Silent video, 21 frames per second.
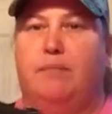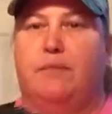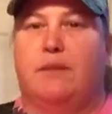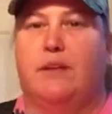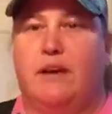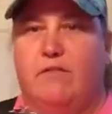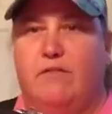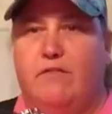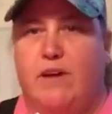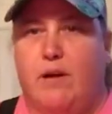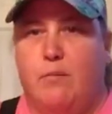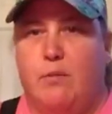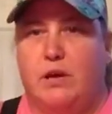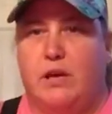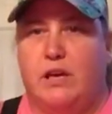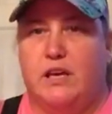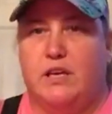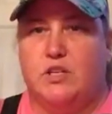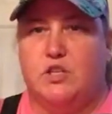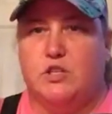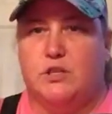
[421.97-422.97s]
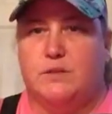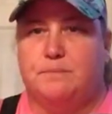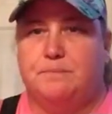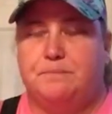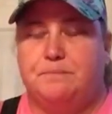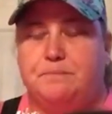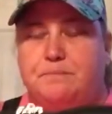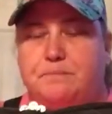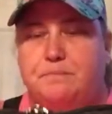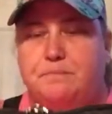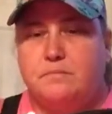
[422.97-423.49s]
a fabrication.
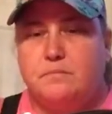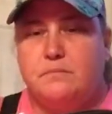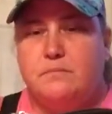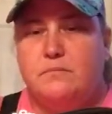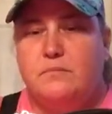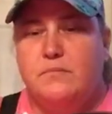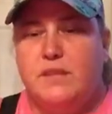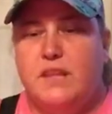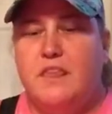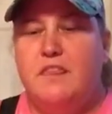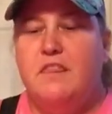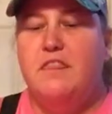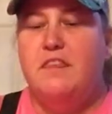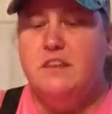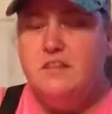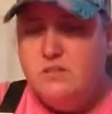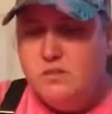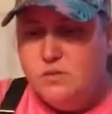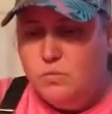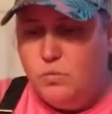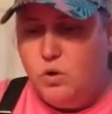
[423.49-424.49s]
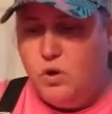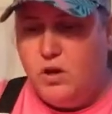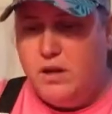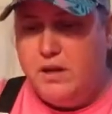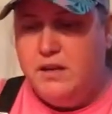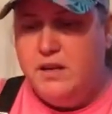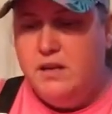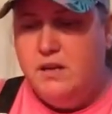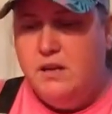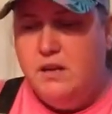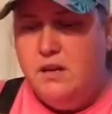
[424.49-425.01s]
This
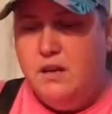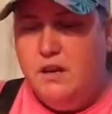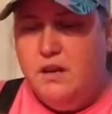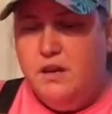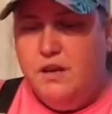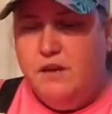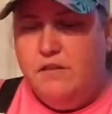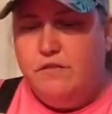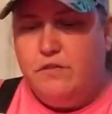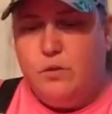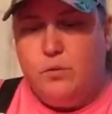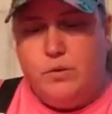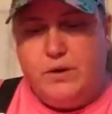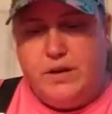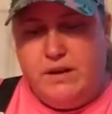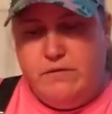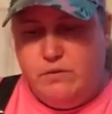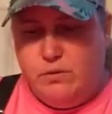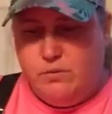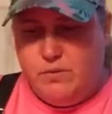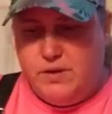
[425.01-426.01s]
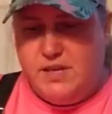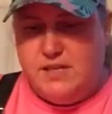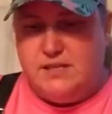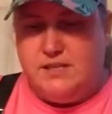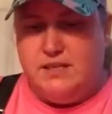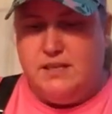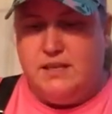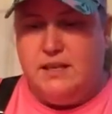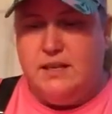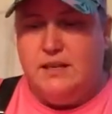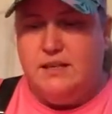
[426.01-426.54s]
one, for whatever
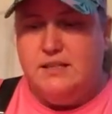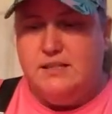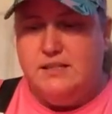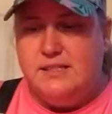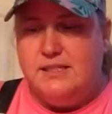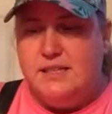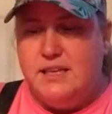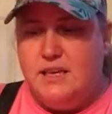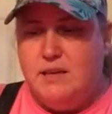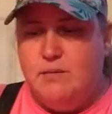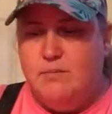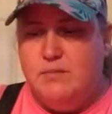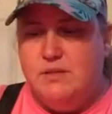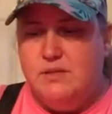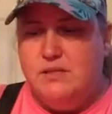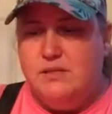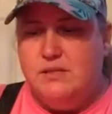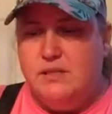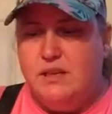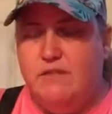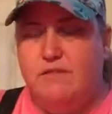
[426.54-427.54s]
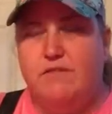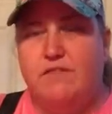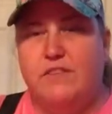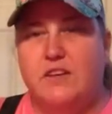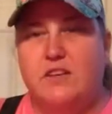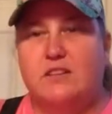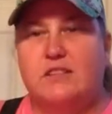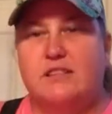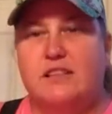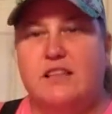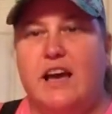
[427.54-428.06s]
reason, seems, it
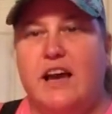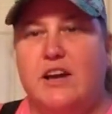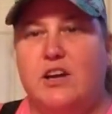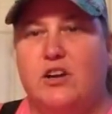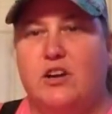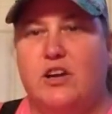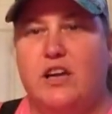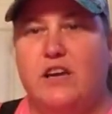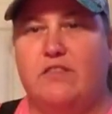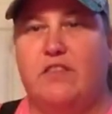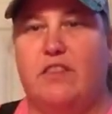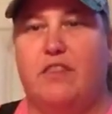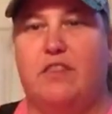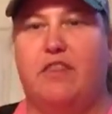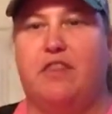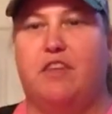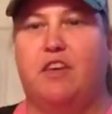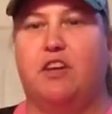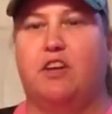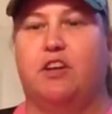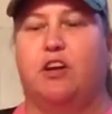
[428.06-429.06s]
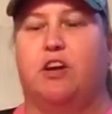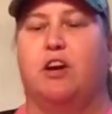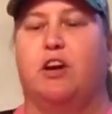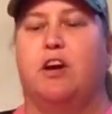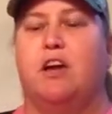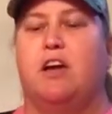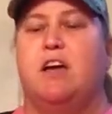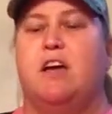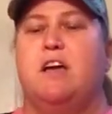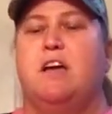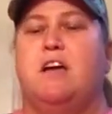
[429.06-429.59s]
feels lighter, even thinner
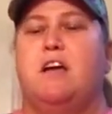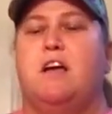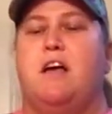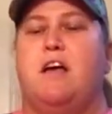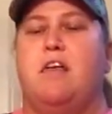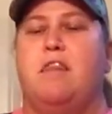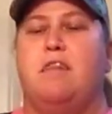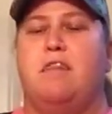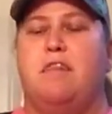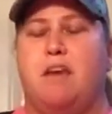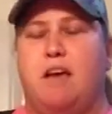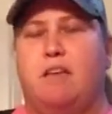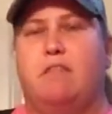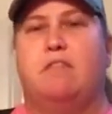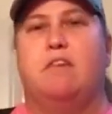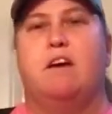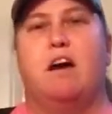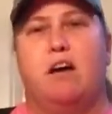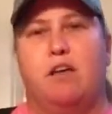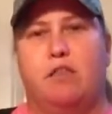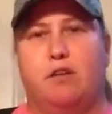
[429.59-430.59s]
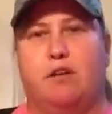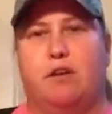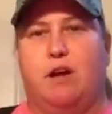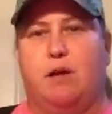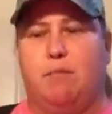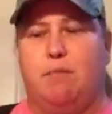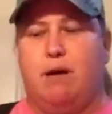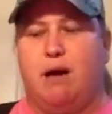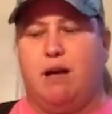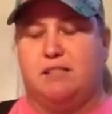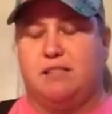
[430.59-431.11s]
than the other
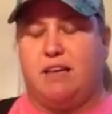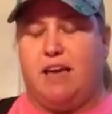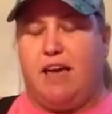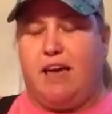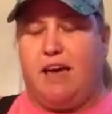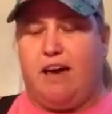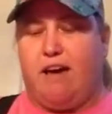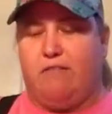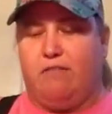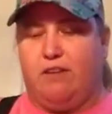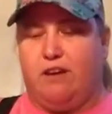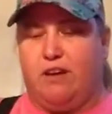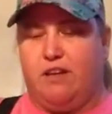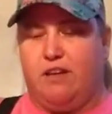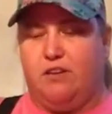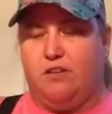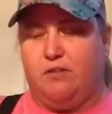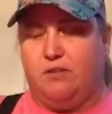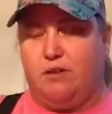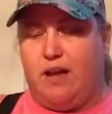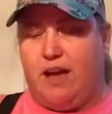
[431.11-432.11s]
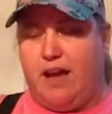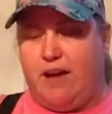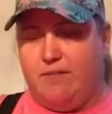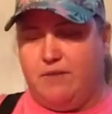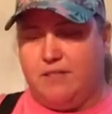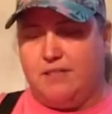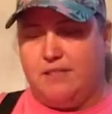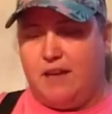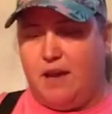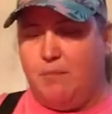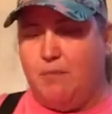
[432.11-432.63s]
emboss I have. Now, I don't have it
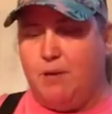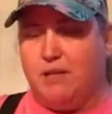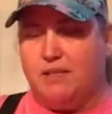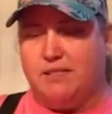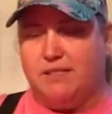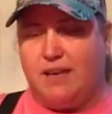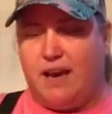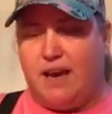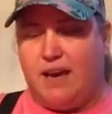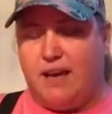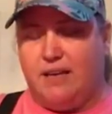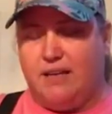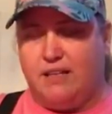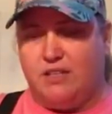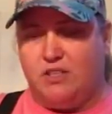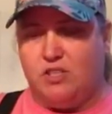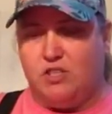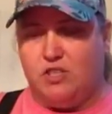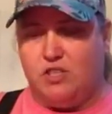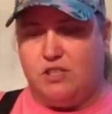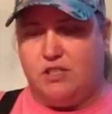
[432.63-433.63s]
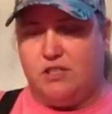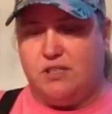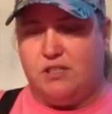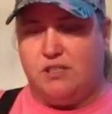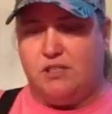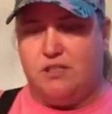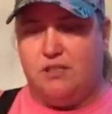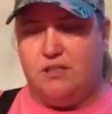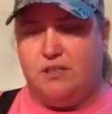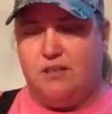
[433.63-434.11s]
side by side. That's just